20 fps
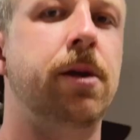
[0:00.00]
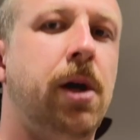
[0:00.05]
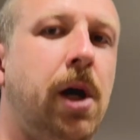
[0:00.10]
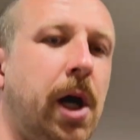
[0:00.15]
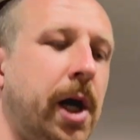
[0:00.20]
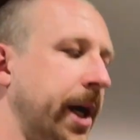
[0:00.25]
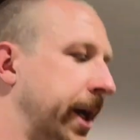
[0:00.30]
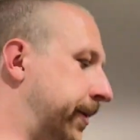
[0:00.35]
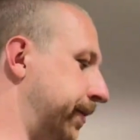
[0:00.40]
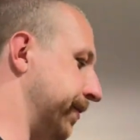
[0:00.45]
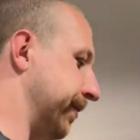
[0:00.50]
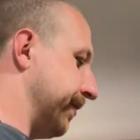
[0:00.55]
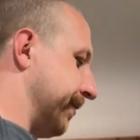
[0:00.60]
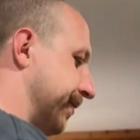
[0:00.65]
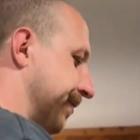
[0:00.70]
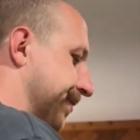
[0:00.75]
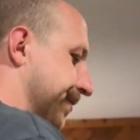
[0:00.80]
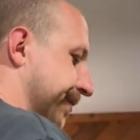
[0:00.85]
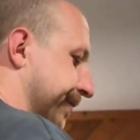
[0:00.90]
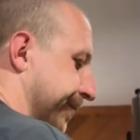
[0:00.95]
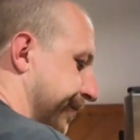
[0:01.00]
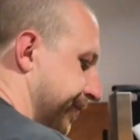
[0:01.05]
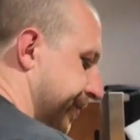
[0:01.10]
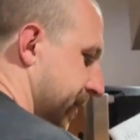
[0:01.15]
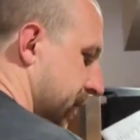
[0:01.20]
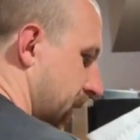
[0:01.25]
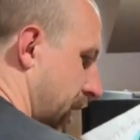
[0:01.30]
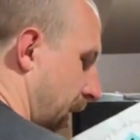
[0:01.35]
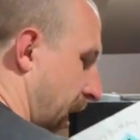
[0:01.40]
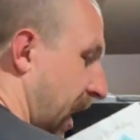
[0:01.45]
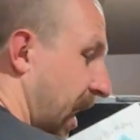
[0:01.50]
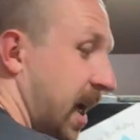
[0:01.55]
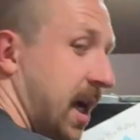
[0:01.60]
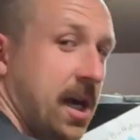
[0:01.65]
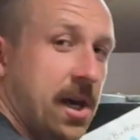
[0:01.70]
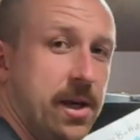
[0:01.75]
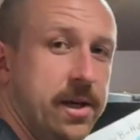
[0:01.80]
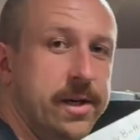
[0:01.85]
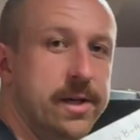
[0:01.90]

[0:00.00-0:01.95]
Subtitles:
All right, today